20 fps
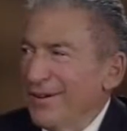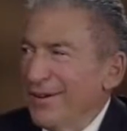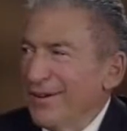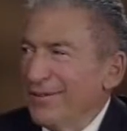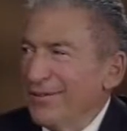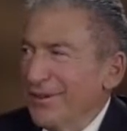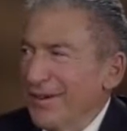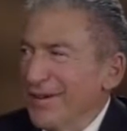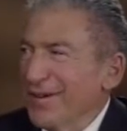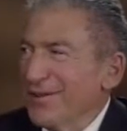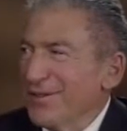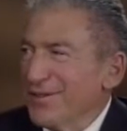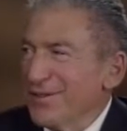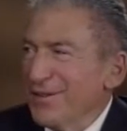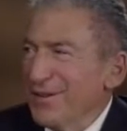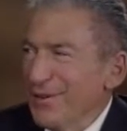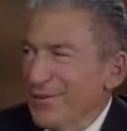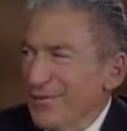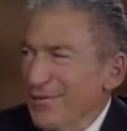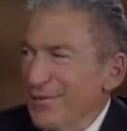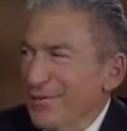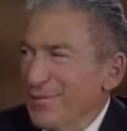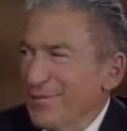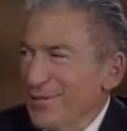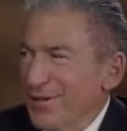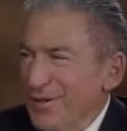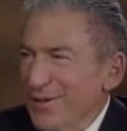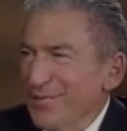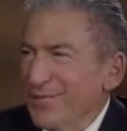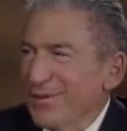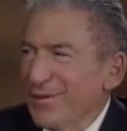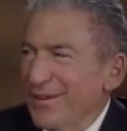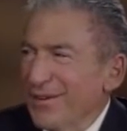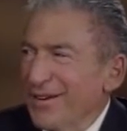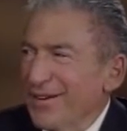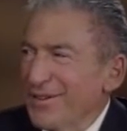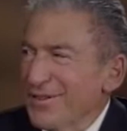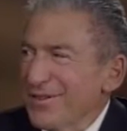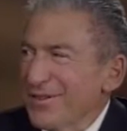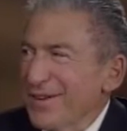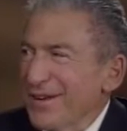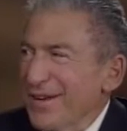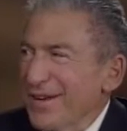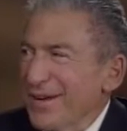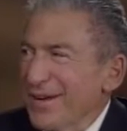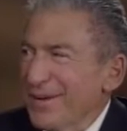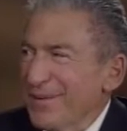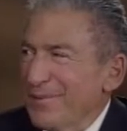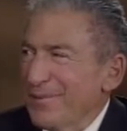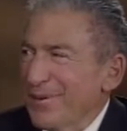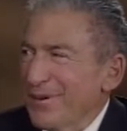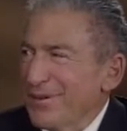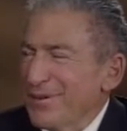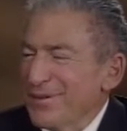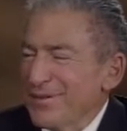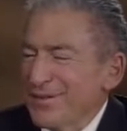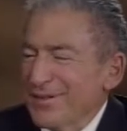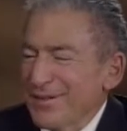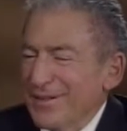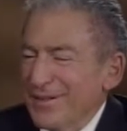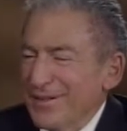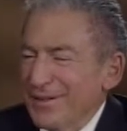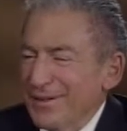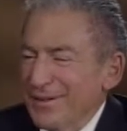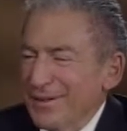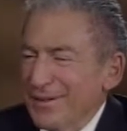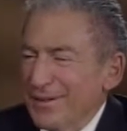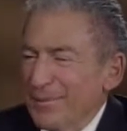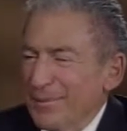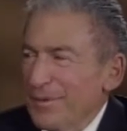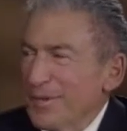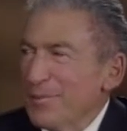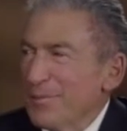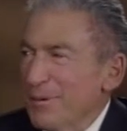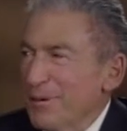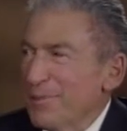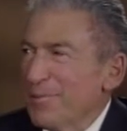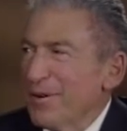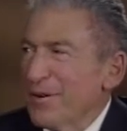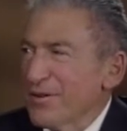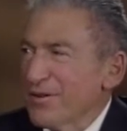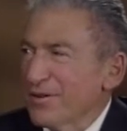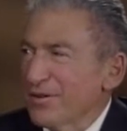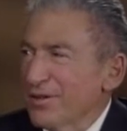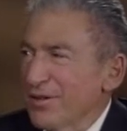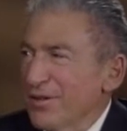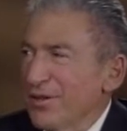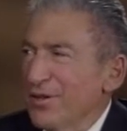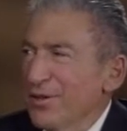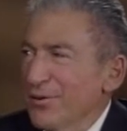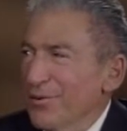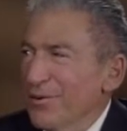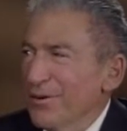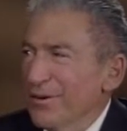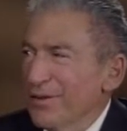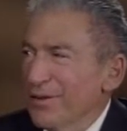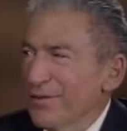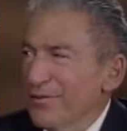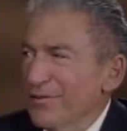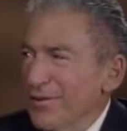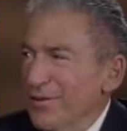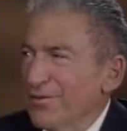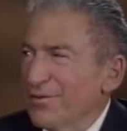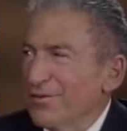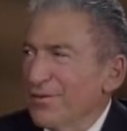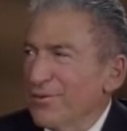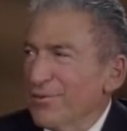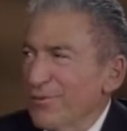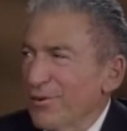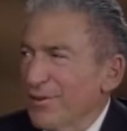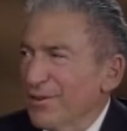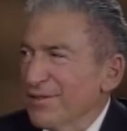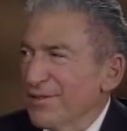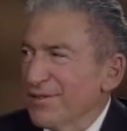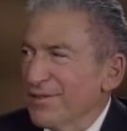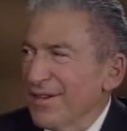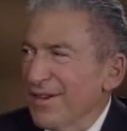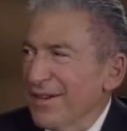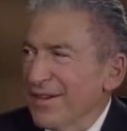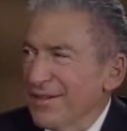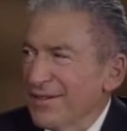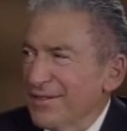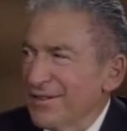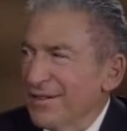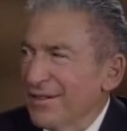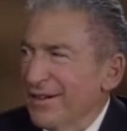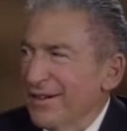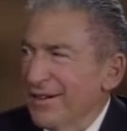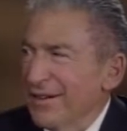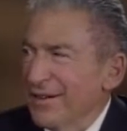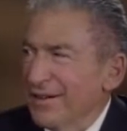a legacy from someone like SCAN must be special to you and the folks that work at SCAN today.